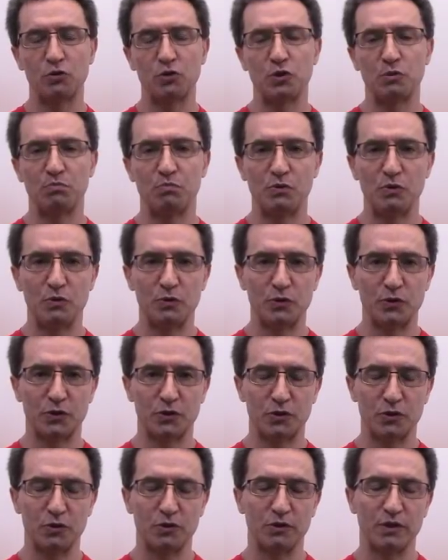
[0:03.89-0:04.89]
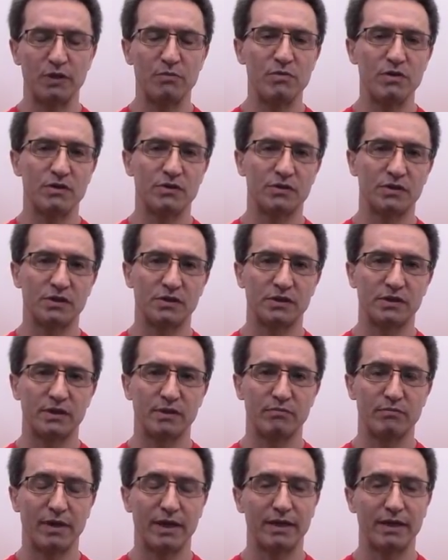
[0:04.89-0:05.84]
to boost your immune system